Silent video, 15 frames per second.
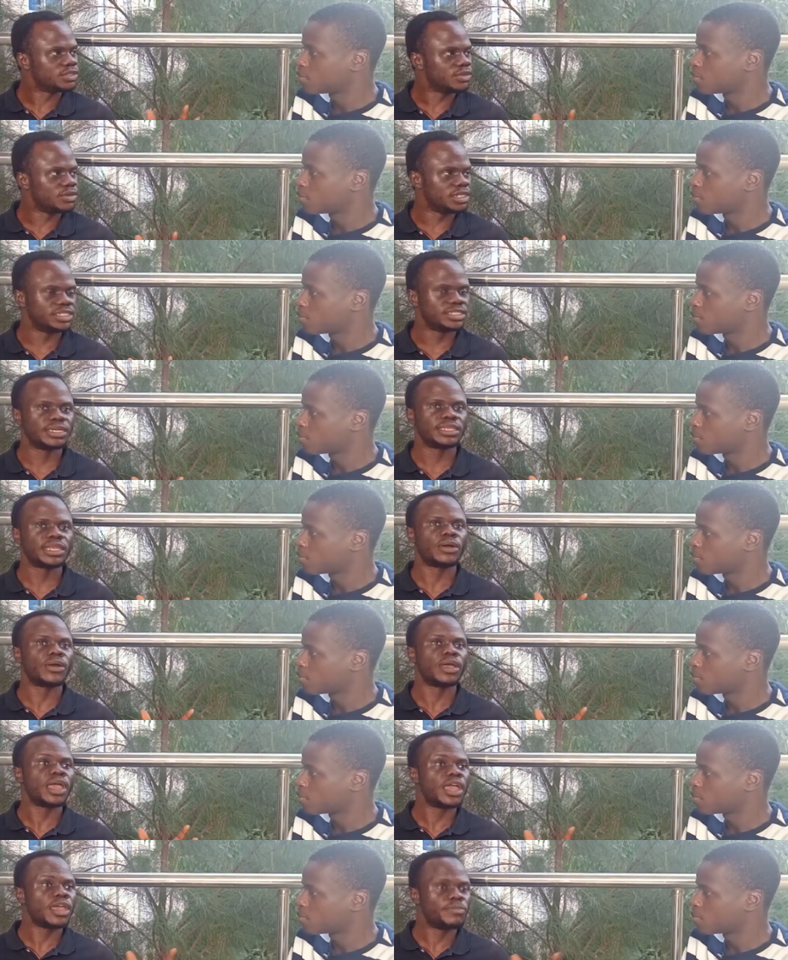Speaker 1: this knowledge now that
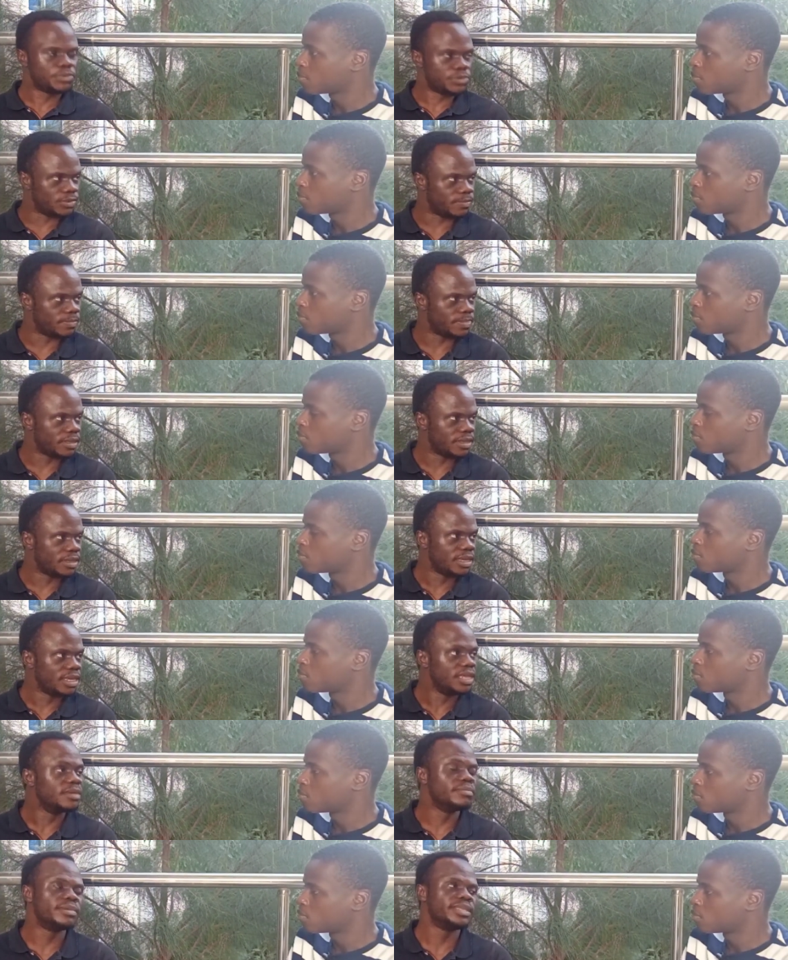will help you
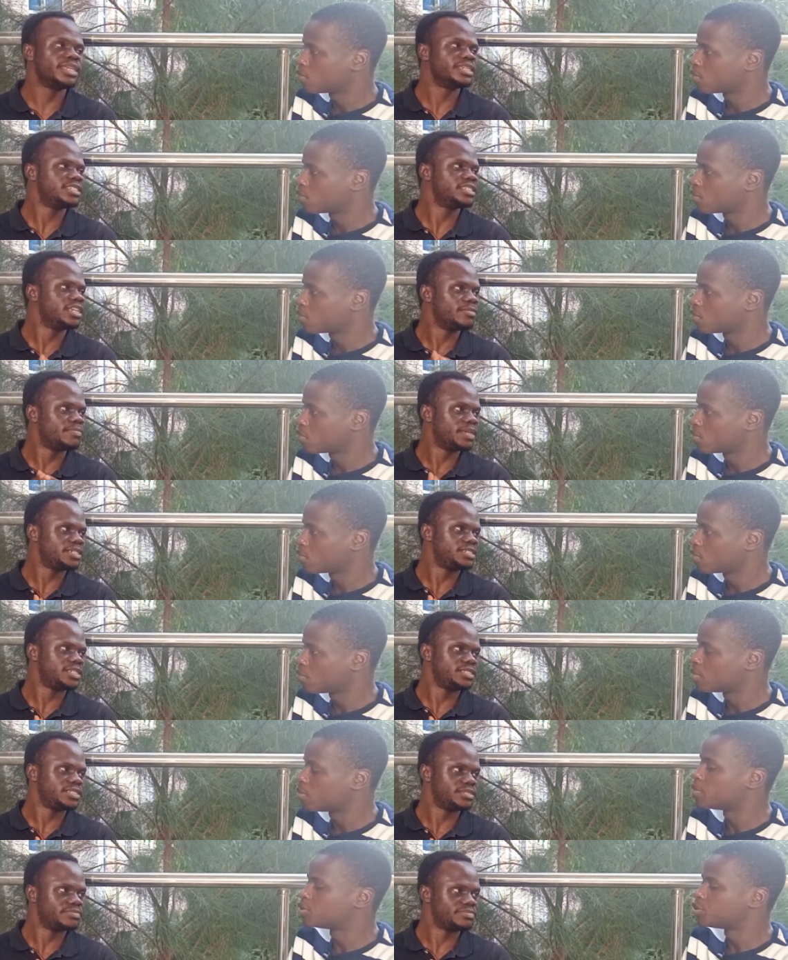in managing a
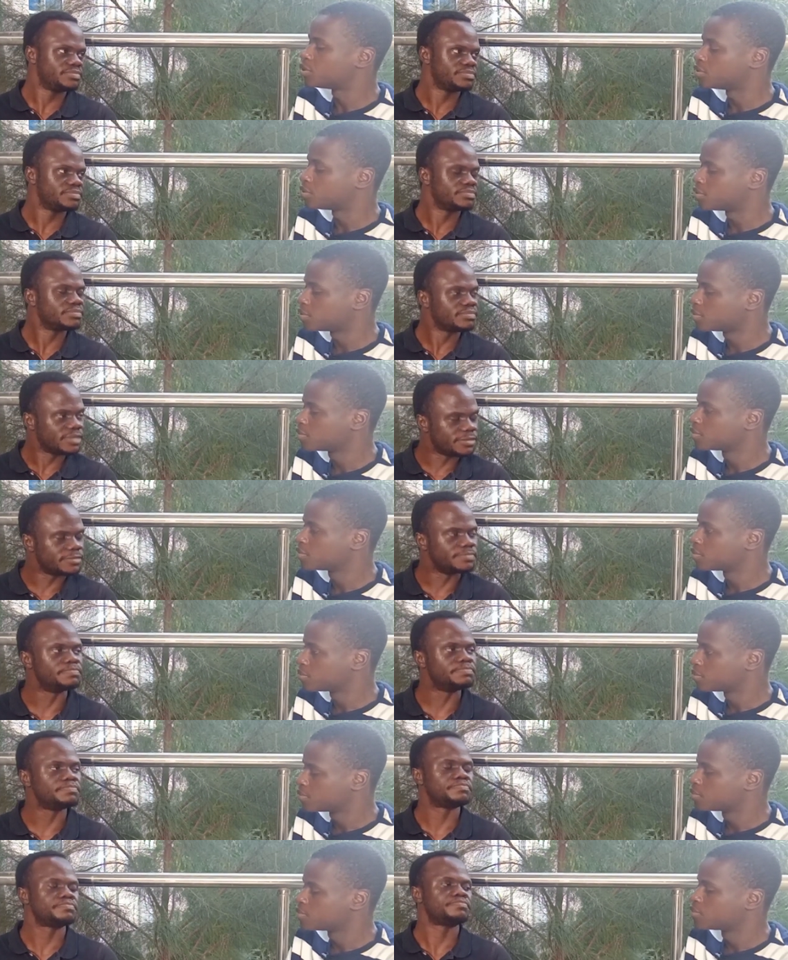patient. Patient. Yeah.
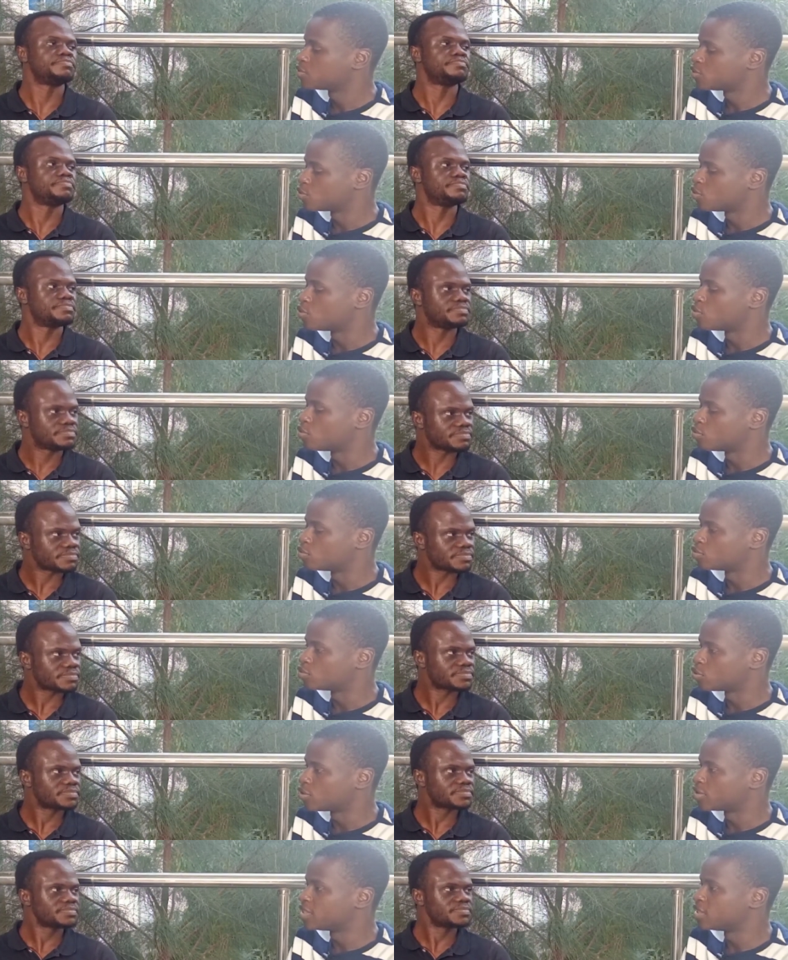
Speaker 2: So
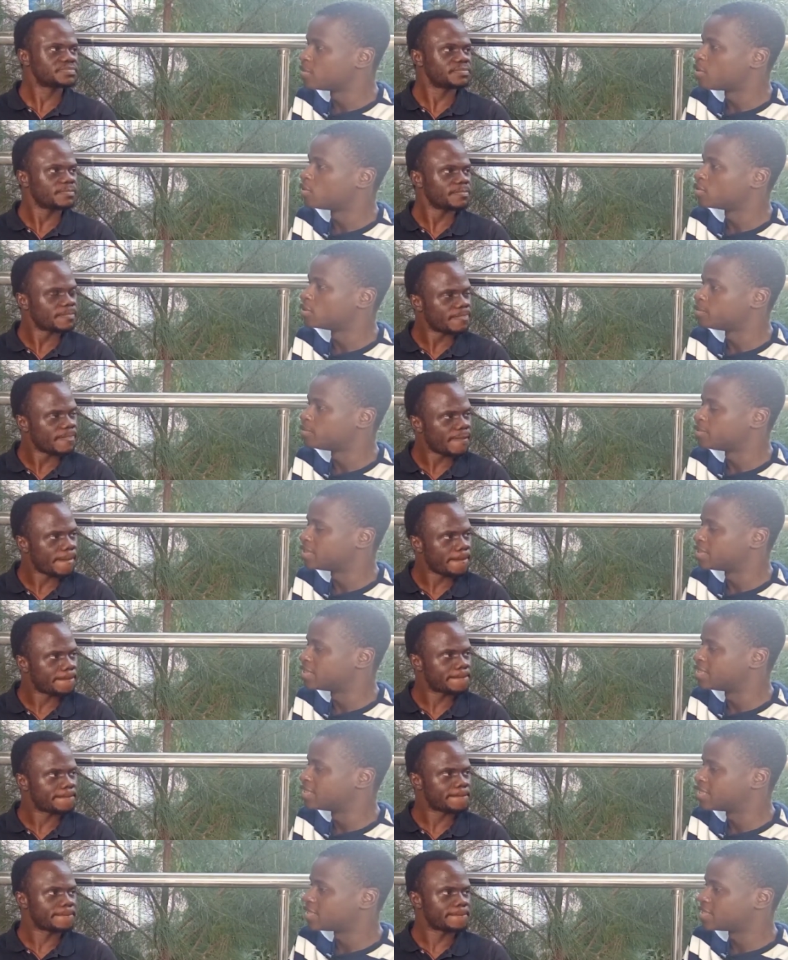talking about the
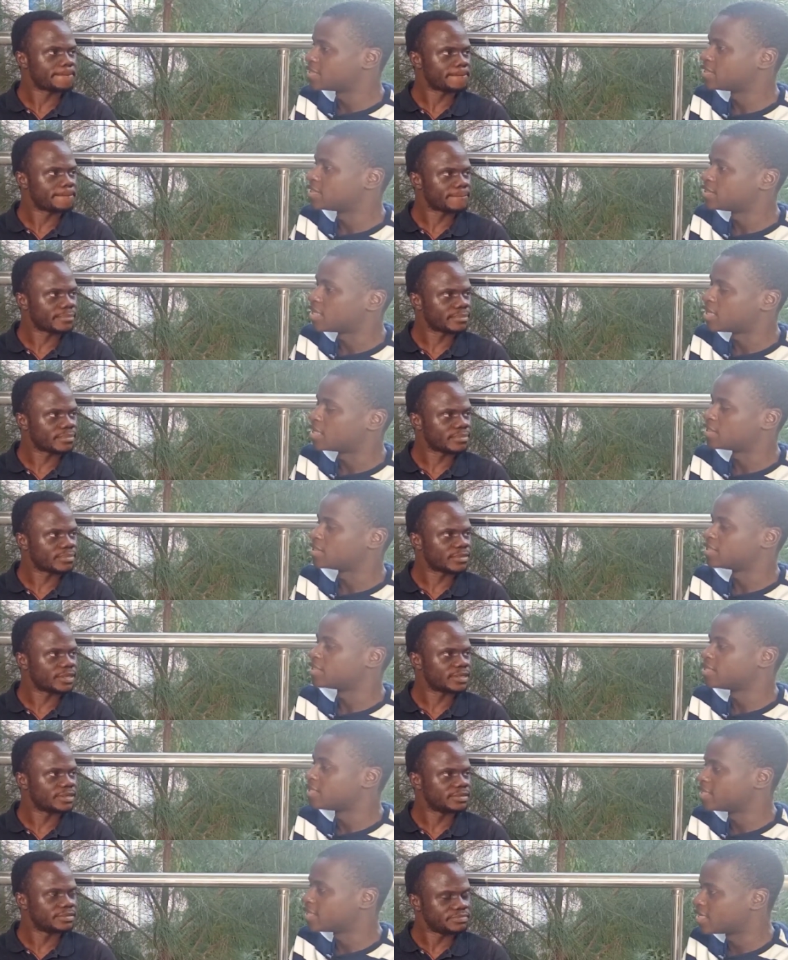preclinical stage and the
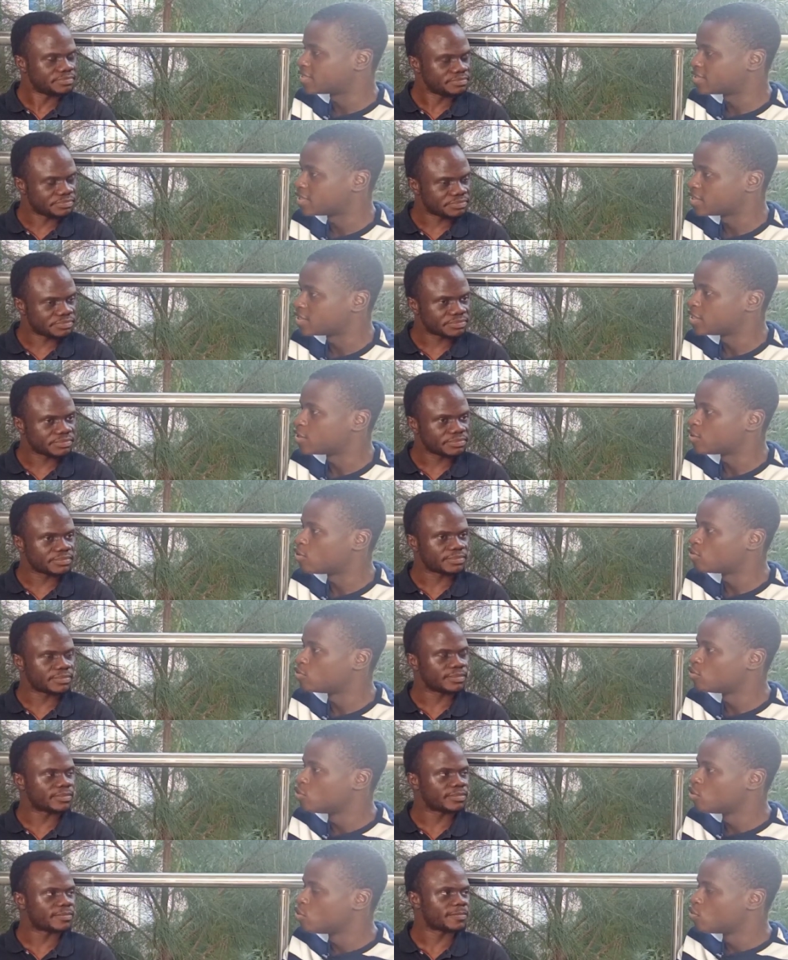clinical stage, they
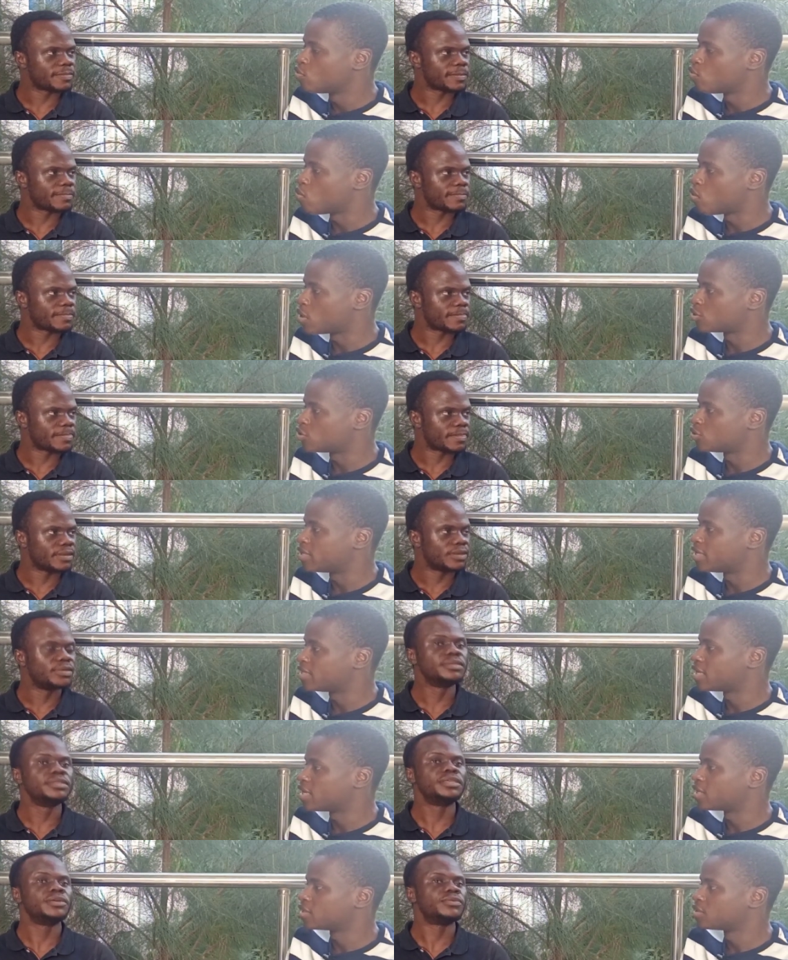all work
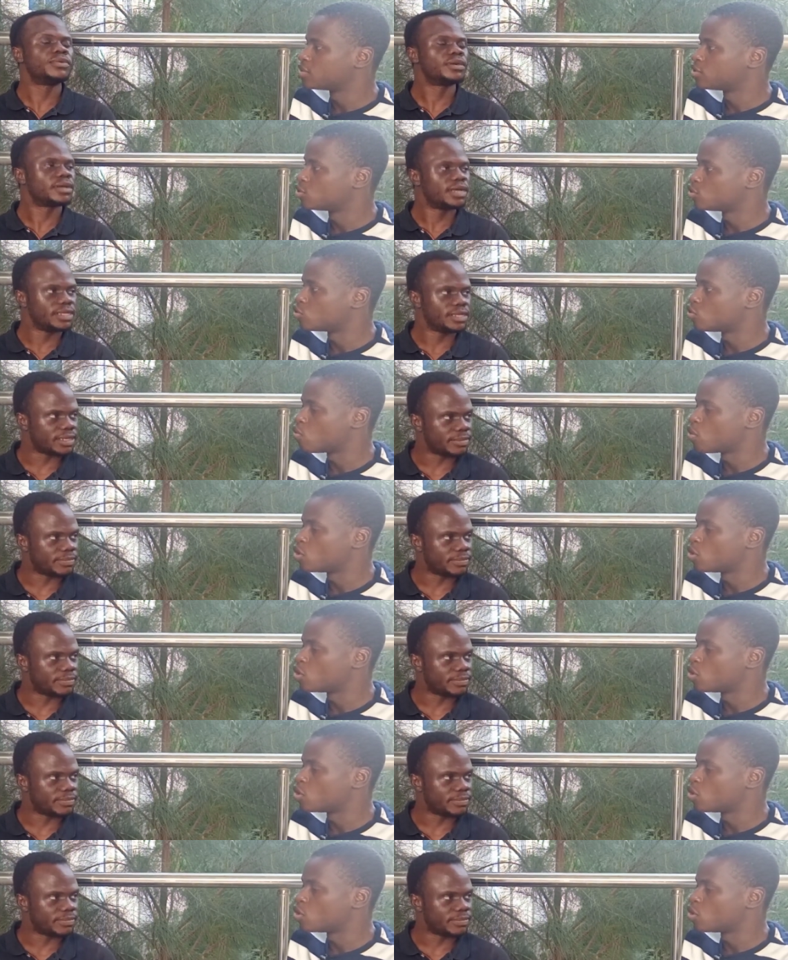together. They work so